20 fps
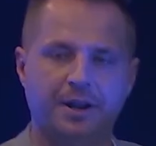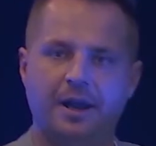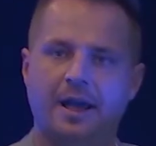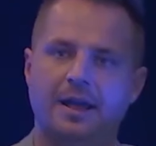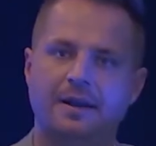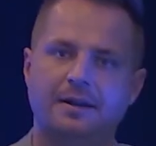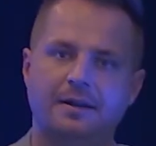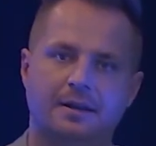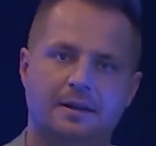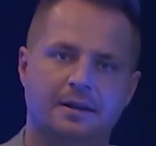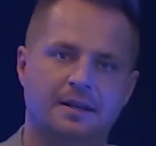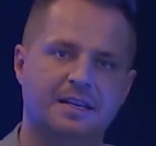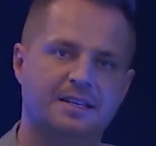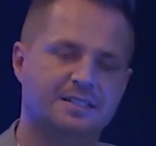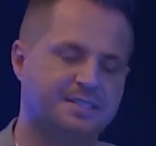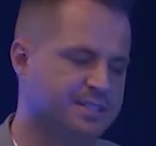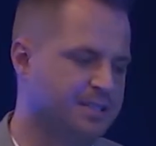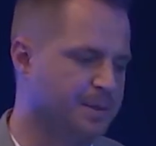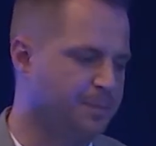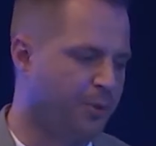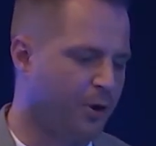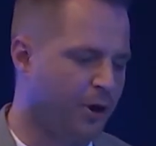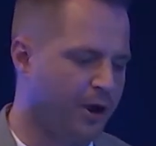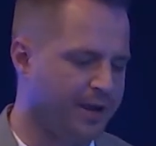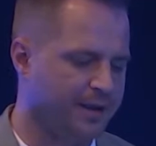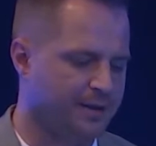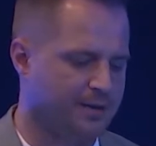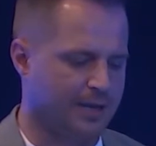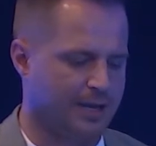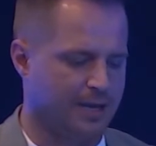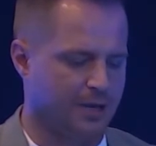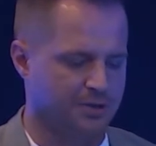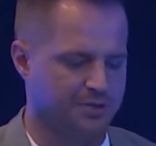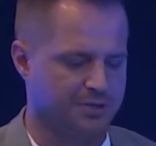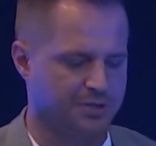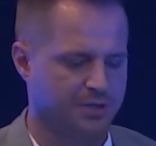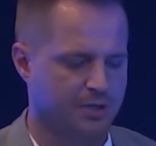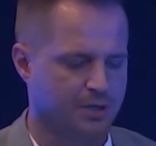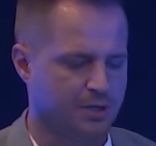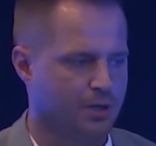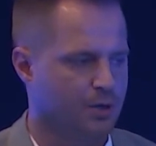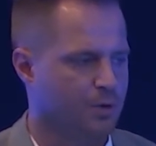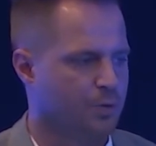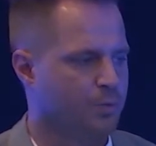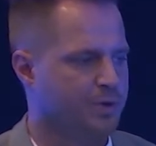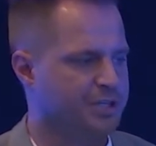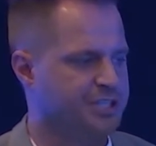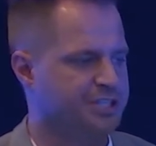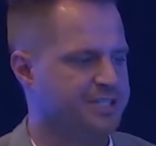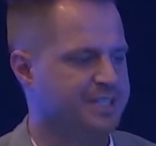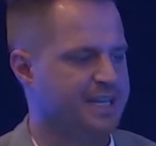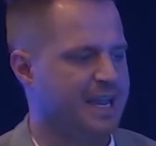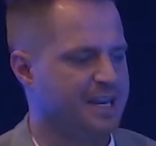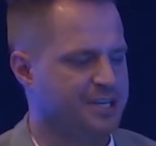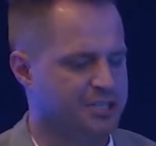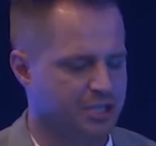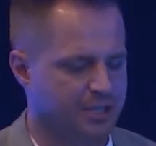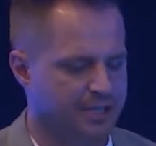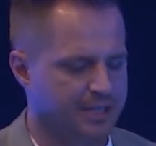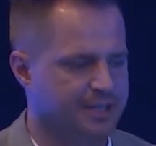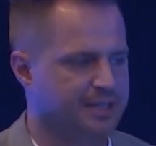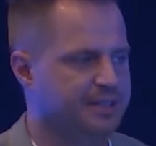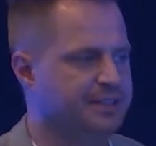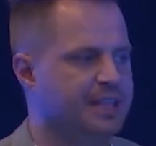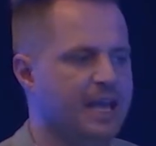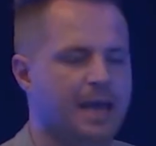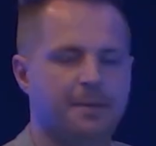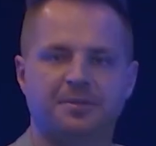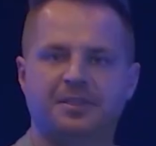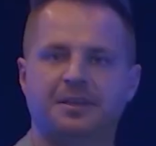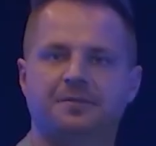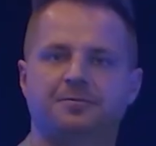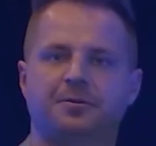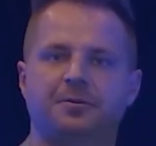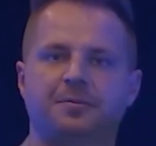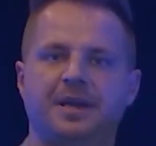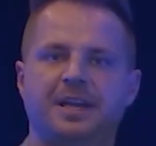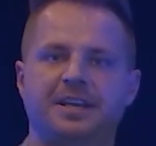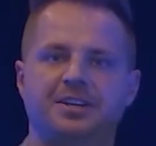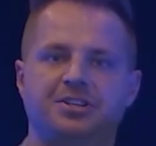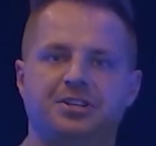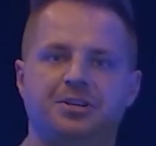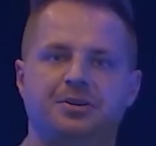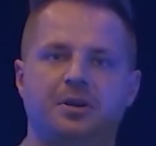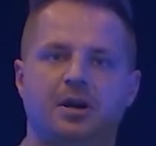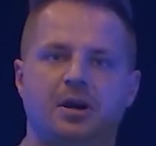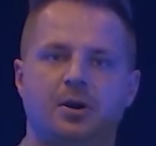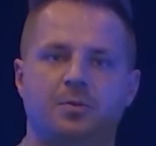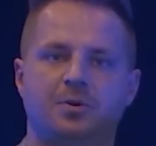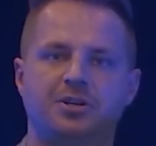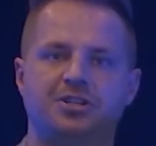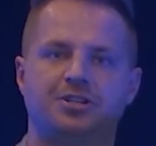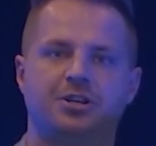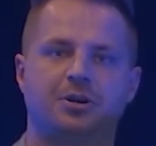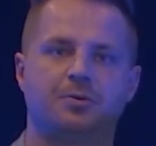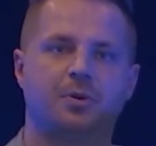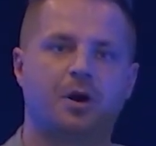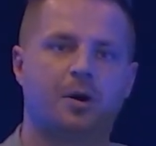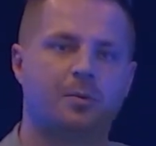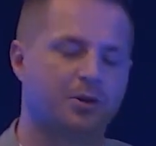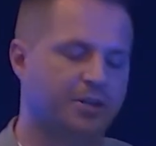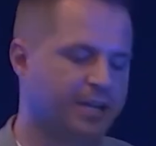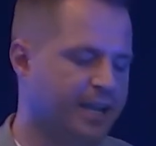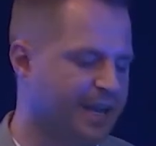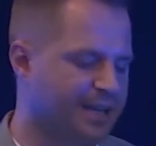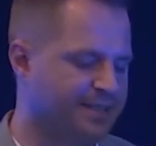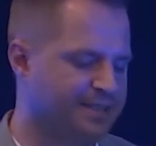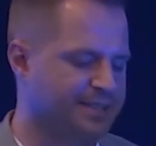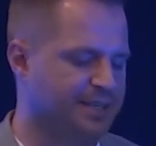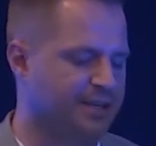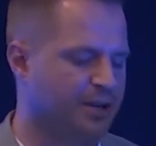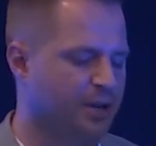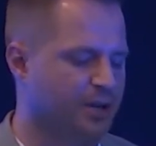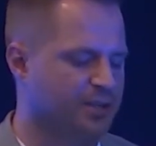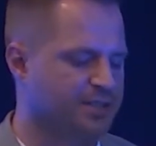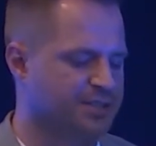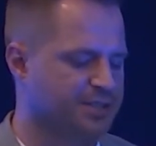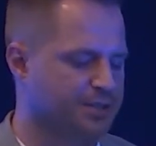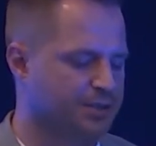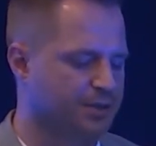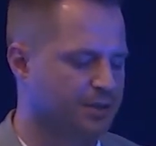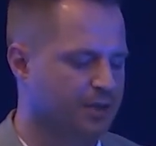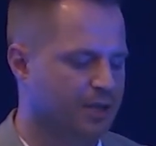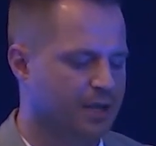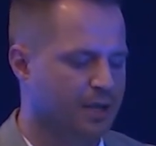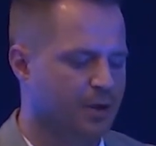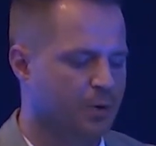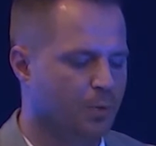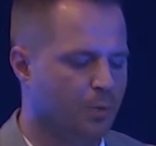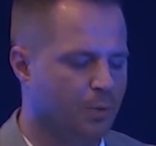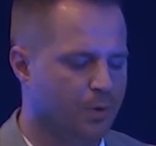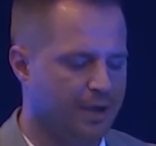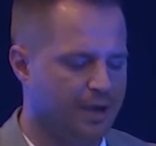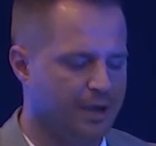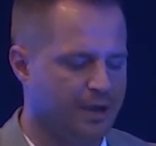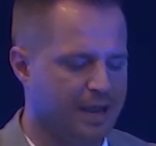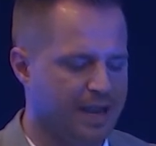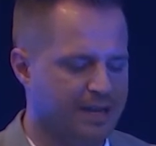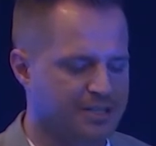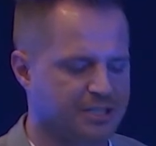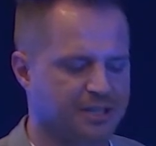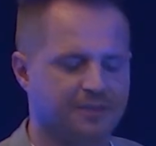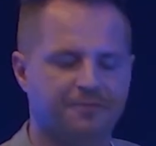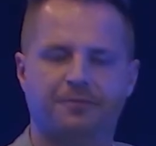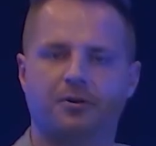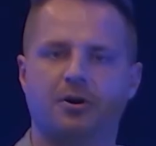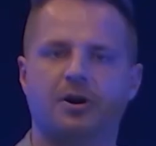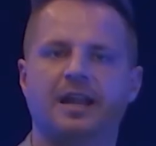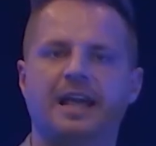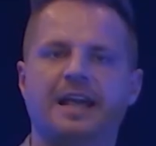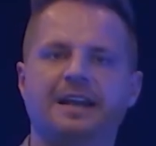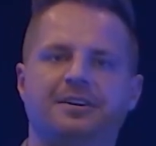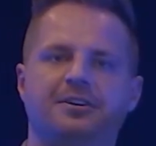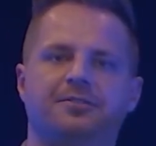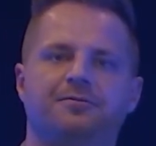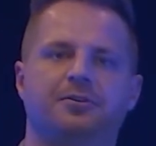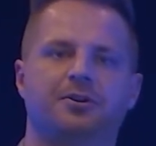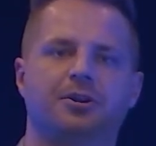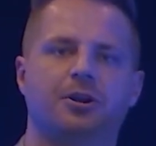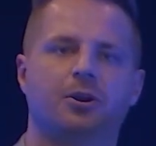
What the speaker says: hand, is the point cloud, which is actually the depth information which the robot gets, and also actually for later for the